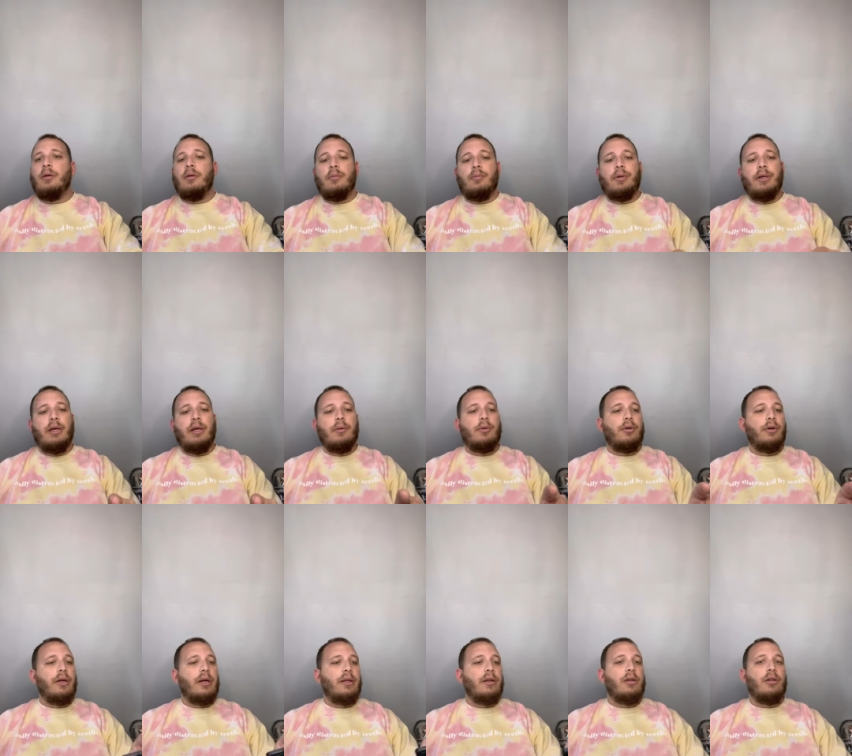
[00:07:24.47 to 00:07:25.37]
be able to
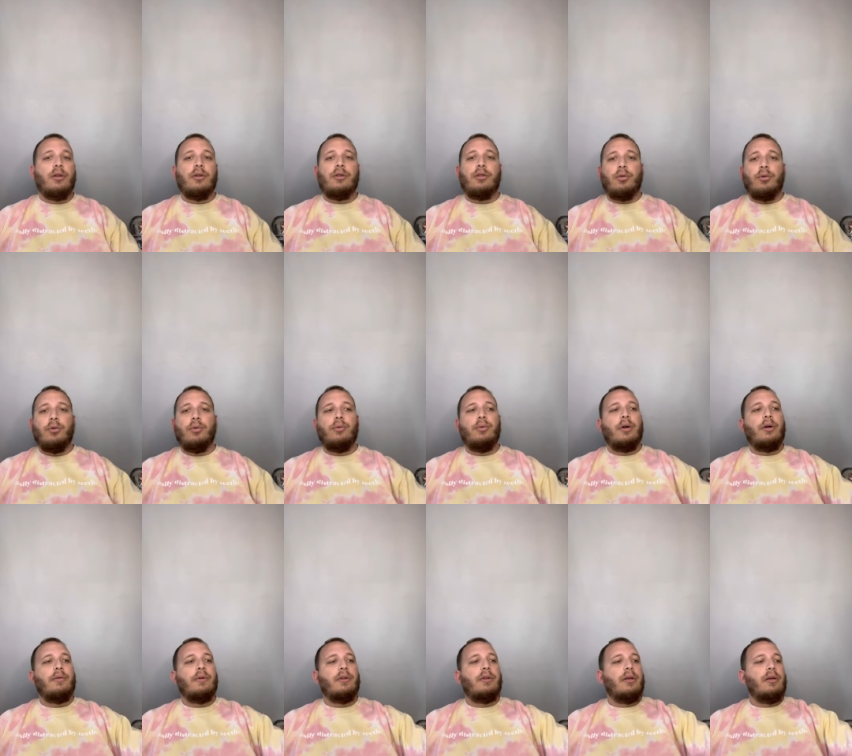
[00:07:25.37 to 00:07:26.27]
kind of look through
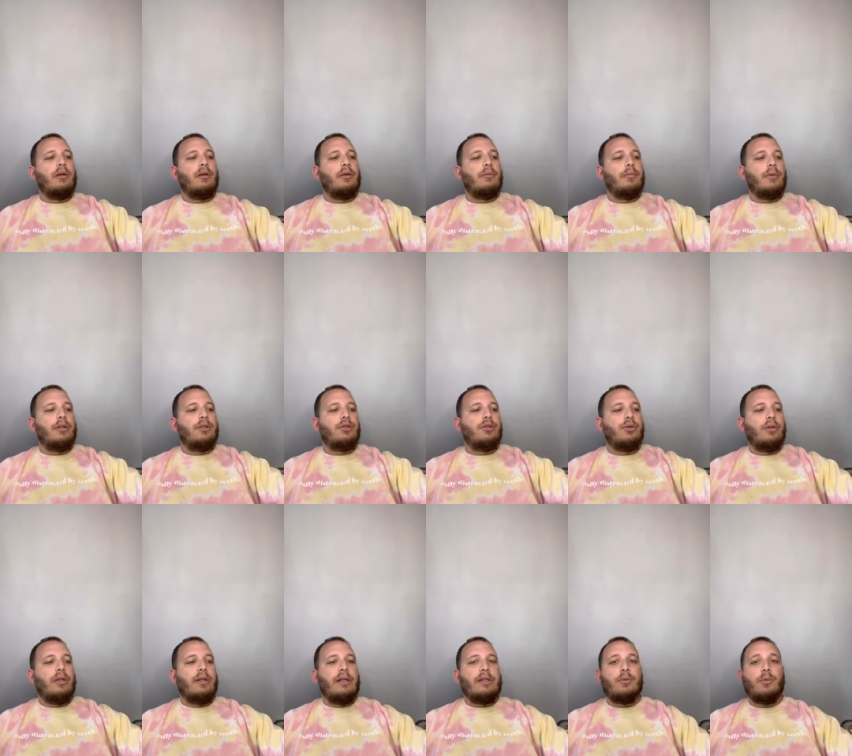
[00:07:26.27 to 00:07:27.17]
everything and make sure
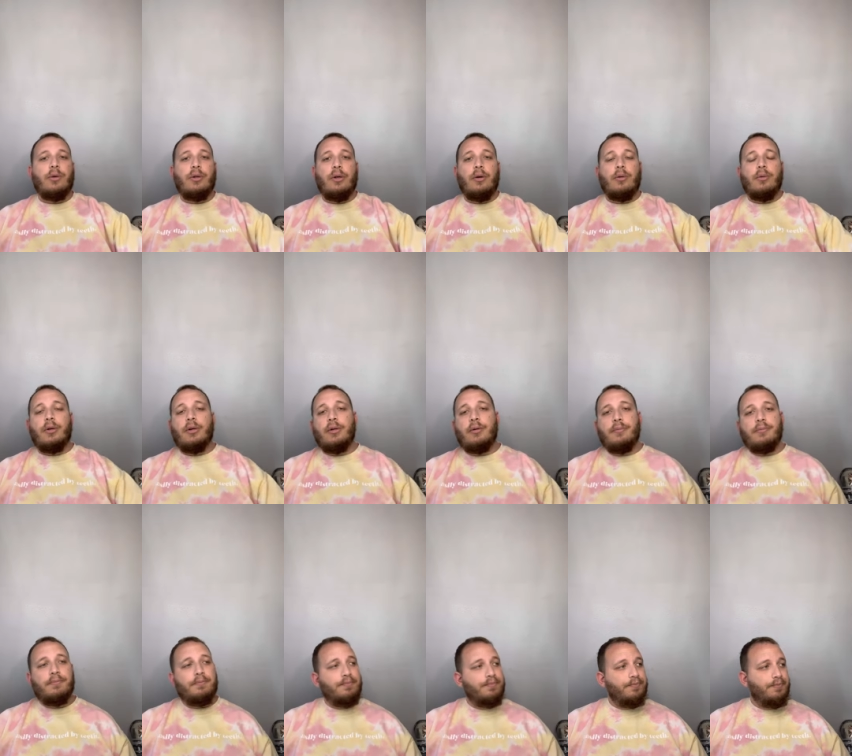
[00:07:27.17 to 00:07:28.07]
that that's what they want.
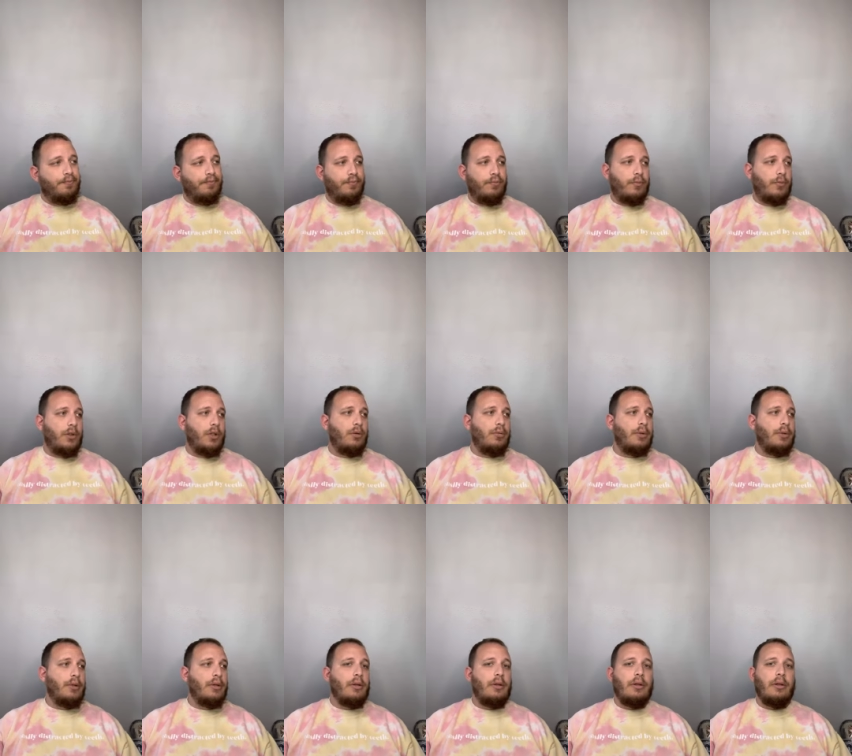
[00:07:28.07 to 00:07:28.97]
You know what I'm
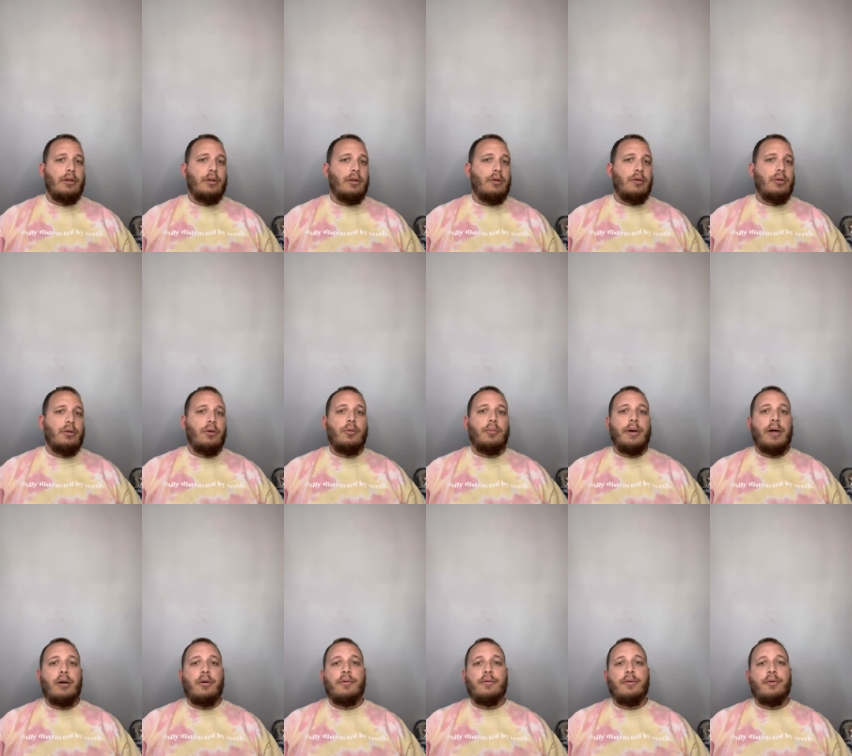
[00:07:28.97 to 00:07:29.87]
saying? Like, all
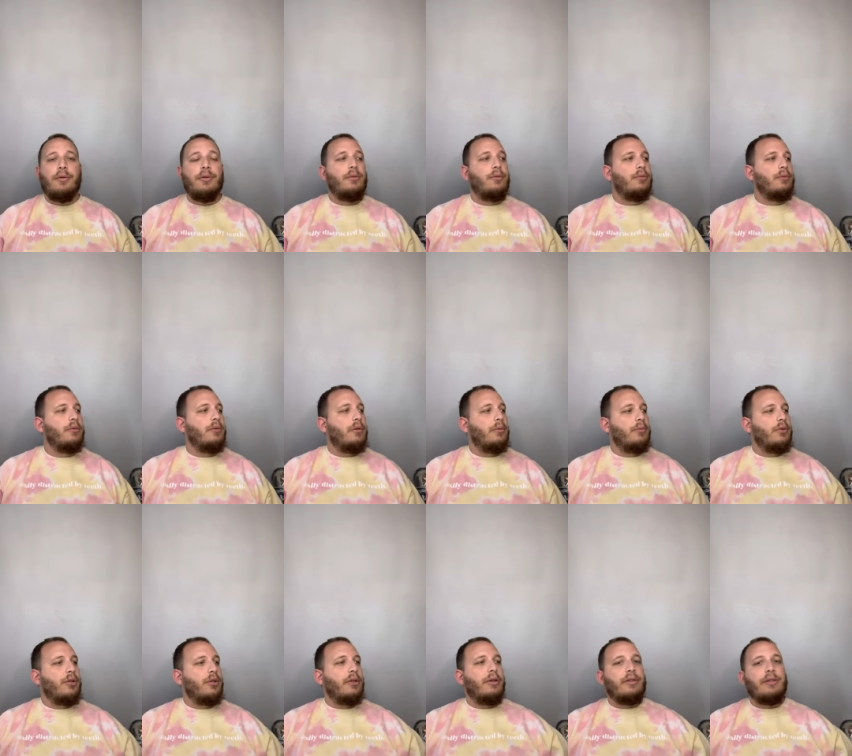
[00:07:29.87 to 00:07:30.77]
power to you. And I'm
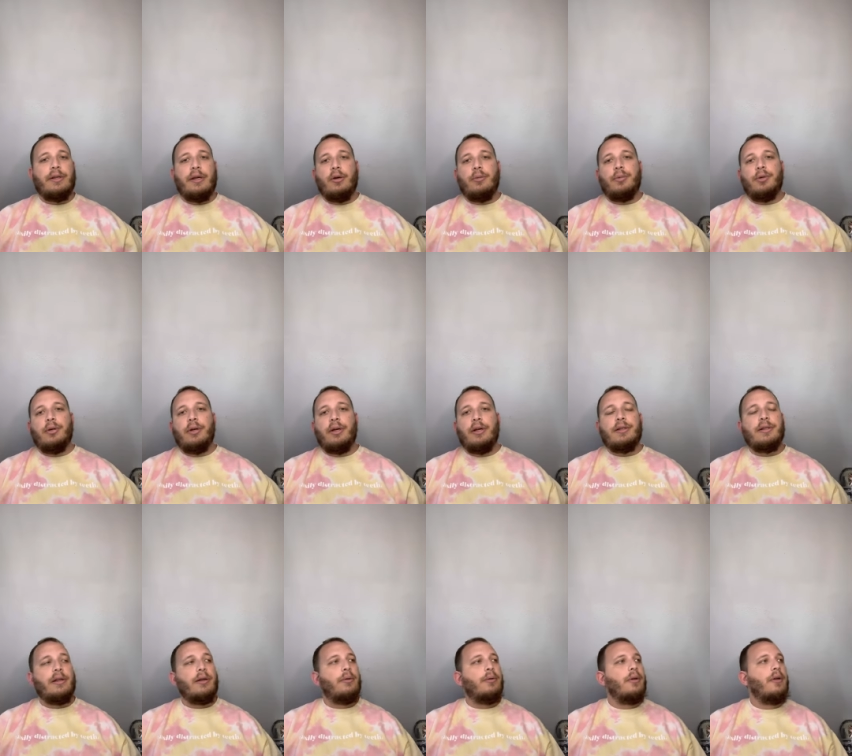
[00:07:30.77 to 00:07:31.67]
trying to just help you guys
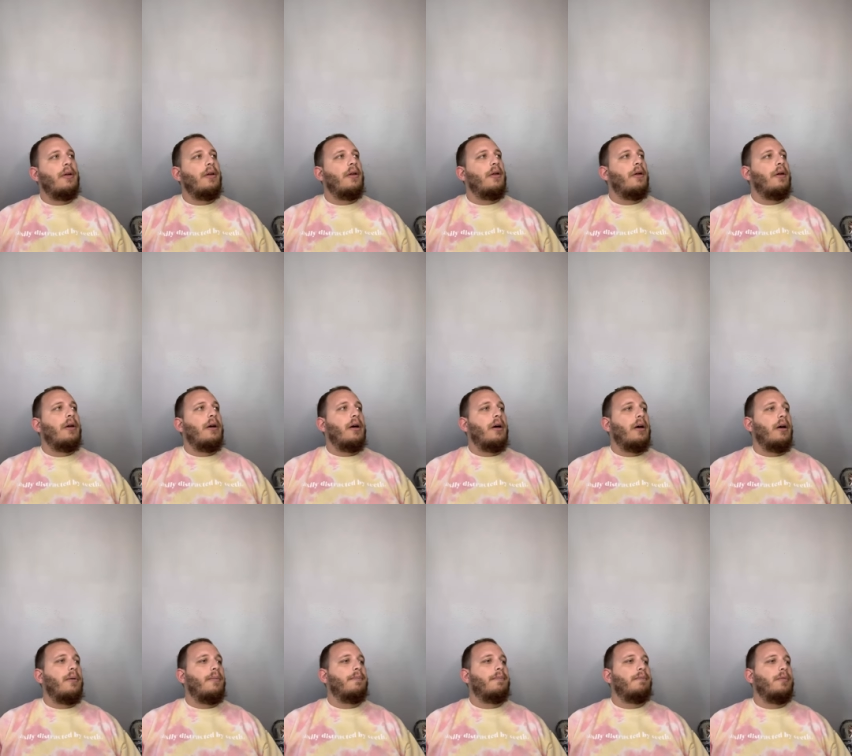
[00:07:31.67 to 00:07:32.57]
out.
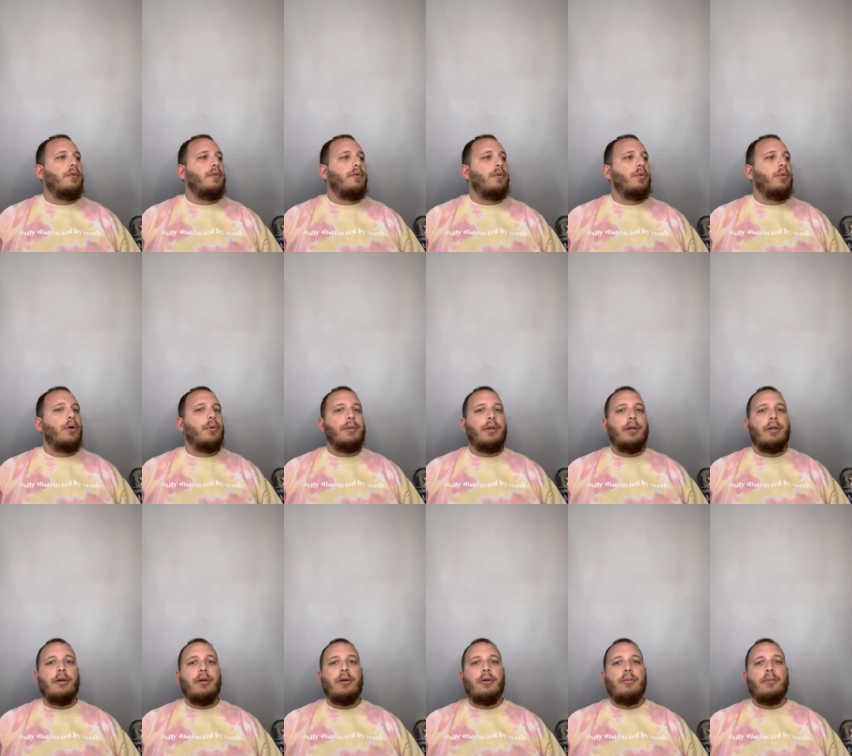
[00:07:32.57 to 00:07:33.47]
Um, if you want me
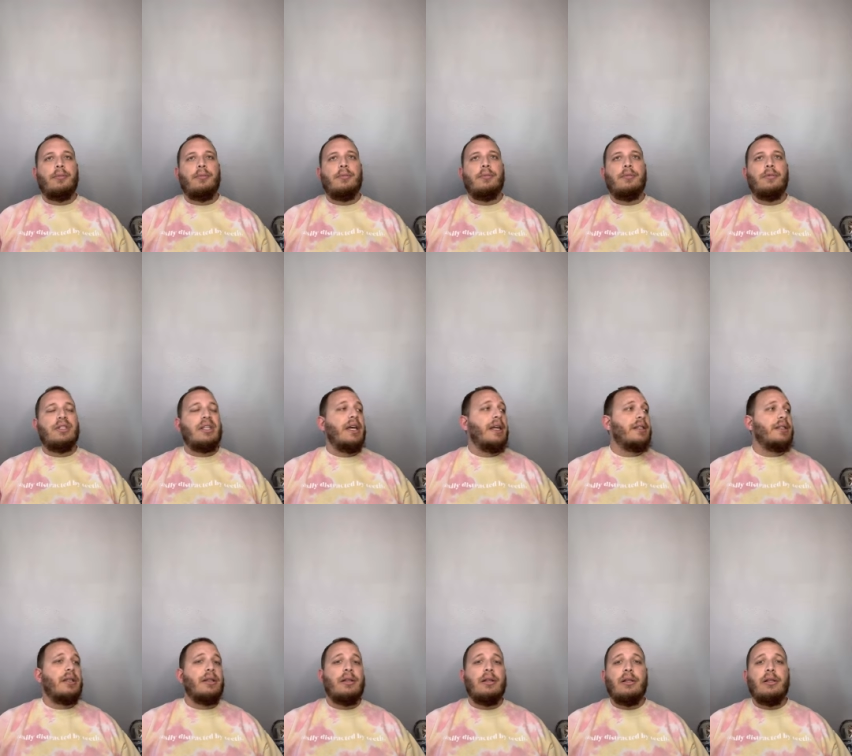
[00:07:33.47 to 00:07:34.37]
to test
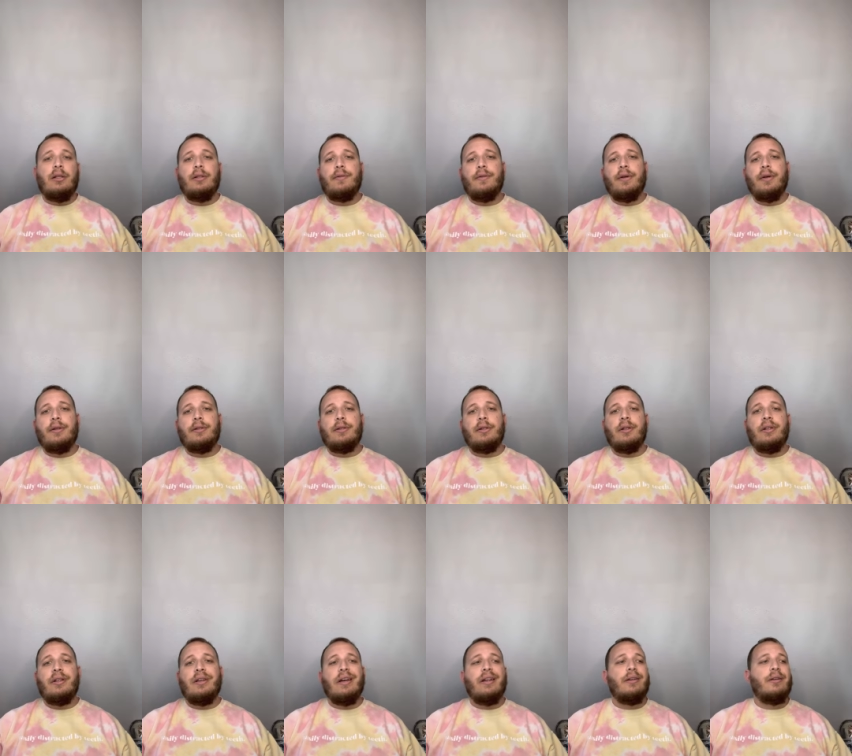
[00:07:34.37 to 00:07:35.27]
any of these things,
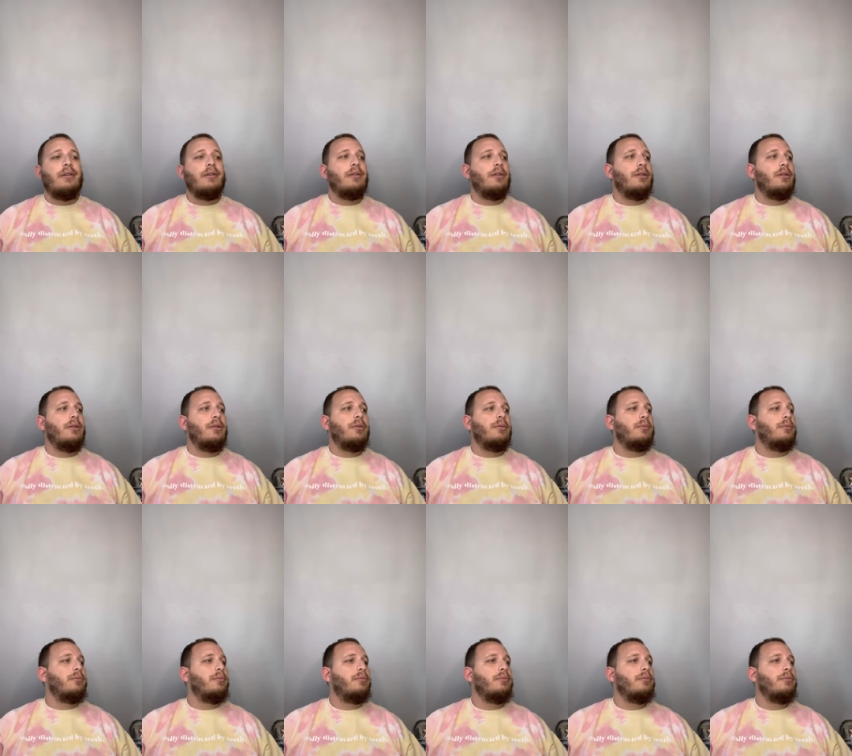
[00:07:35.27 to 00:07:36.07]
any kind of, you know,